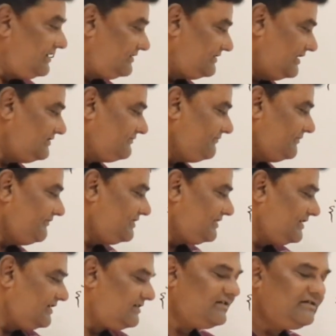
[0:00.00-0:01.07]
then we
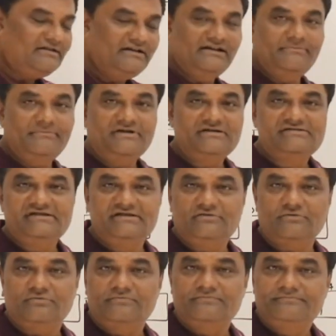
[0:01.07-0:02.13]
will get a element
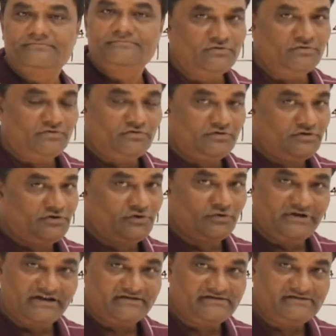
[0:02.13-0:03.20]
0. So
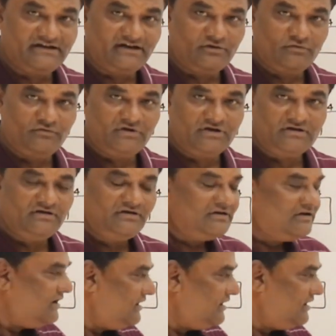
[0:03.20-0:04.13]
2 cases are over.